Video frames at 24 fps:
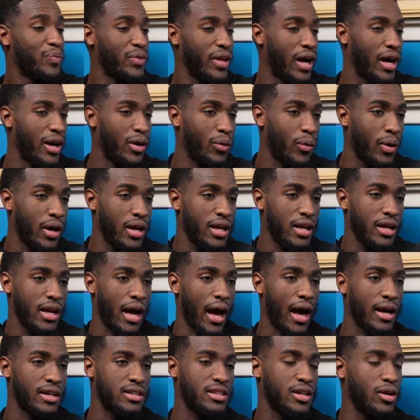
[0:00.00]
Nah, the way he
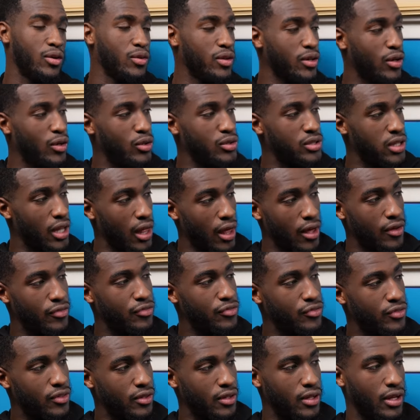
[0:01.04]
actually only goes
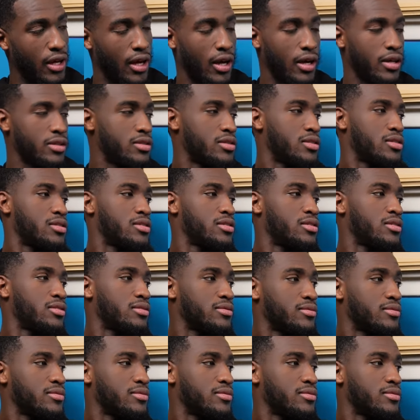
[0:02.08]
left. Yeah, it's.